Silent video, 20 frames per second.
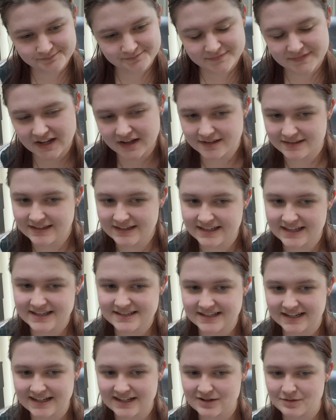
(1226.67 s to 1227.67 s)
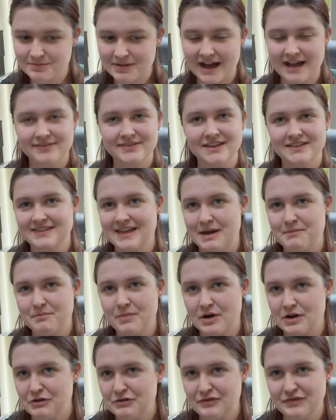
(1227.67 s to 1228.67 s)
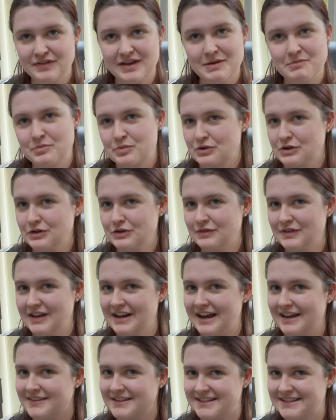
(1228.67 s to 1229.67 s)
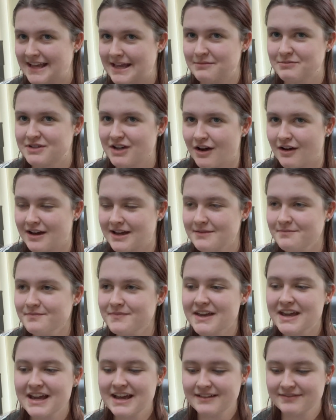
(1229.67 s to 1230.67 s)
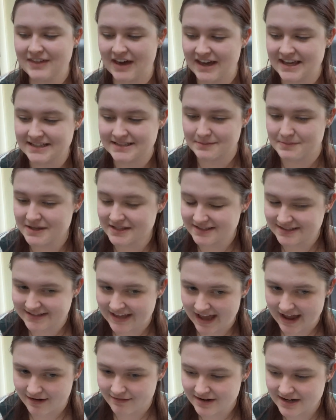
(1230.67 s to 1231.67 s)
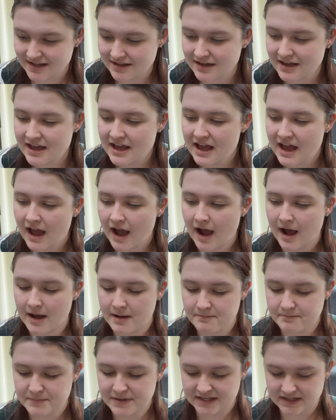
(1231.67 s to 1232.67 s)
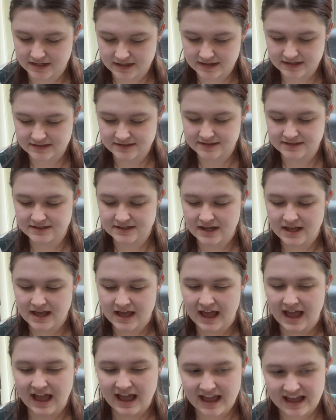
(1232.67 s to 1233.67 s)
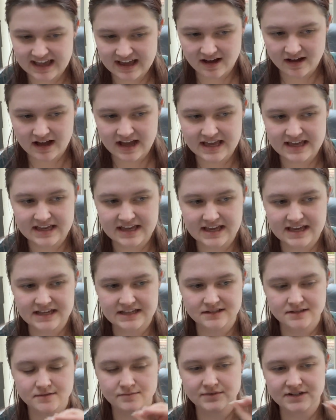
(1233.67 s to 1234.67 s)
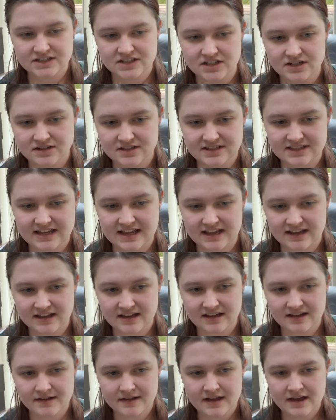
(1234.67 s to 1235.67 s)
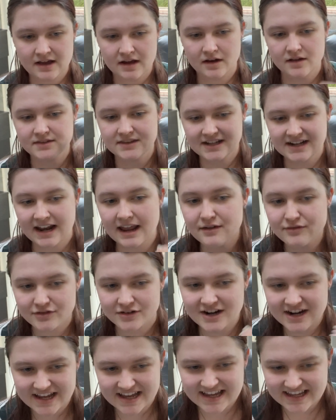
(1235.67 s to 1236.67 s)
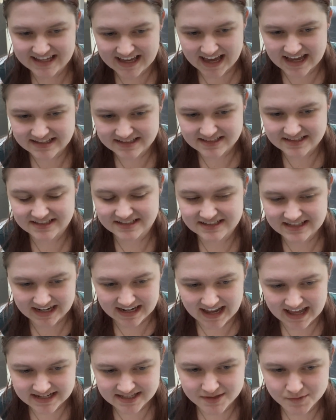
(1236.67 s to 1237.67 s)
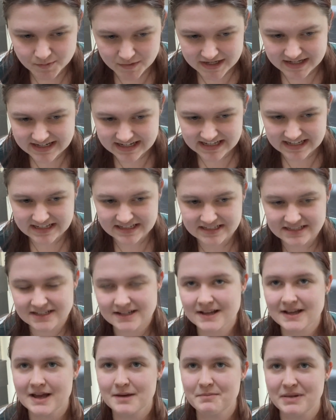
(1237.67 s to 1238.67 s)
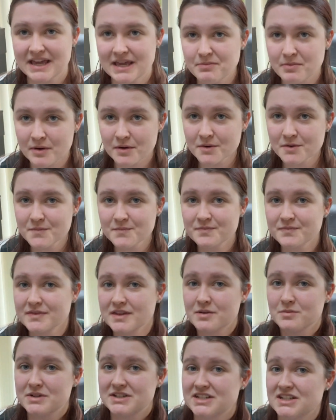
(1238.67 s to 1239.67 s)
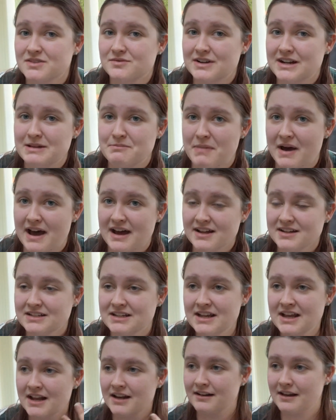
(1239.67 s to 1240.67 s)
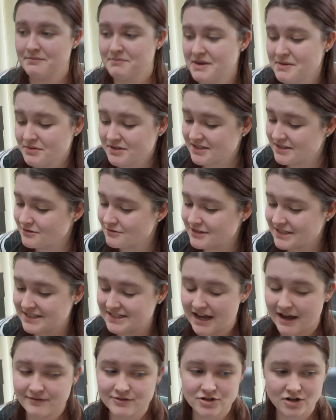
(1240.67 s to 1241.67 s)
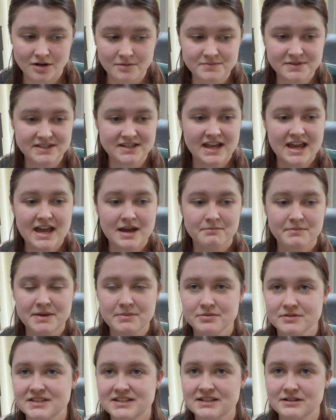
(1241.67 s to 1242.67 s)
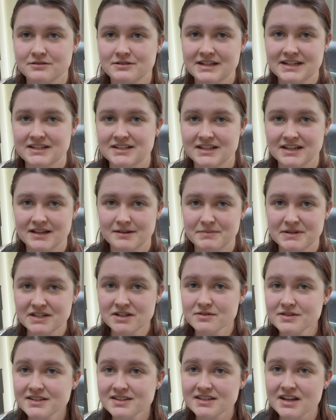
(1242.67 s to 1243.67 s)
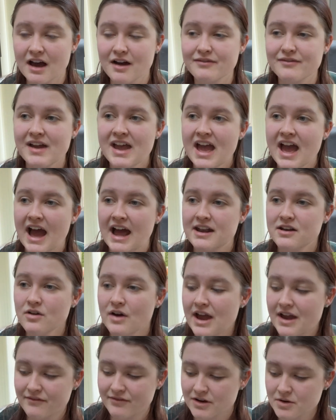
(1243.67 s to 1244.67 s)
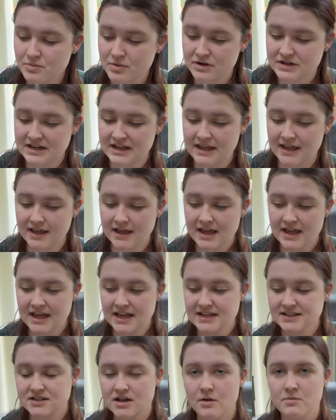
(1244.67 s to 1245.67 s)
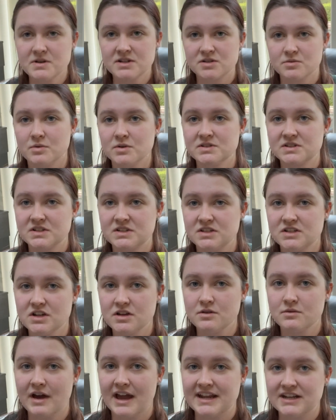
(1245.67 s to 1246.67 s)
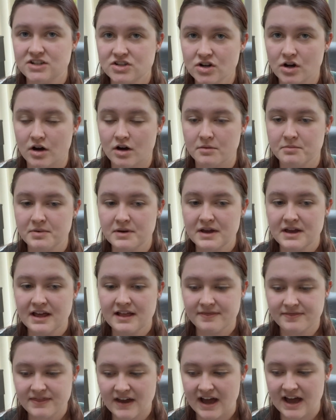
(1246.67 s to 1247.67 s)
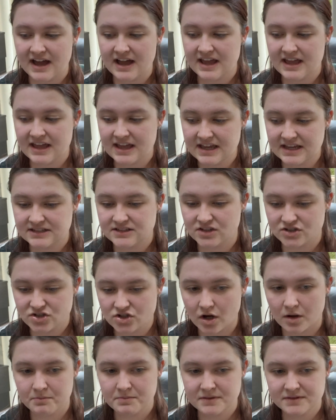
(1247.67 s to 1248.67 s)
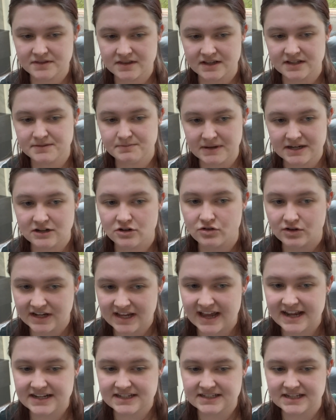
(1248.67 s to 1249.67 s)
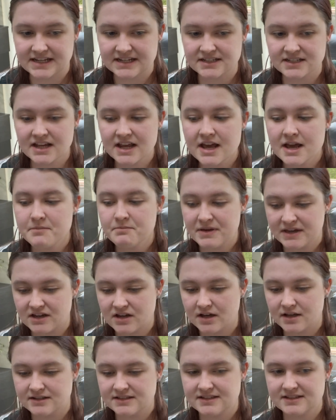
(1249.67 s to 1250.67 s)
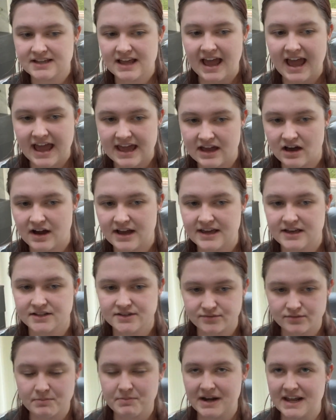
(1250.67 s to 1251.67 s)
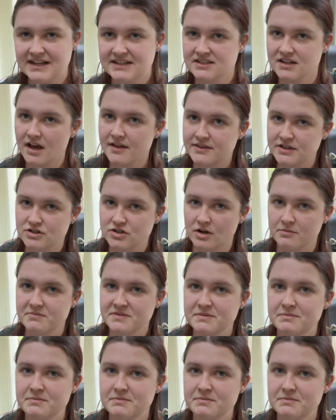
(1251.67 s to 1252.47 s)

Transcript: I think it is a little bad that they're both improving at the same time. That is a bit scary, because AI is reducing, the cleverer it gets, the less we need people, which is really bad. Like, people still need to have jobs, people still need to be doing stuff, and not everybody is going to want to do a job that is a job that has been created because AI has replaced other jobs.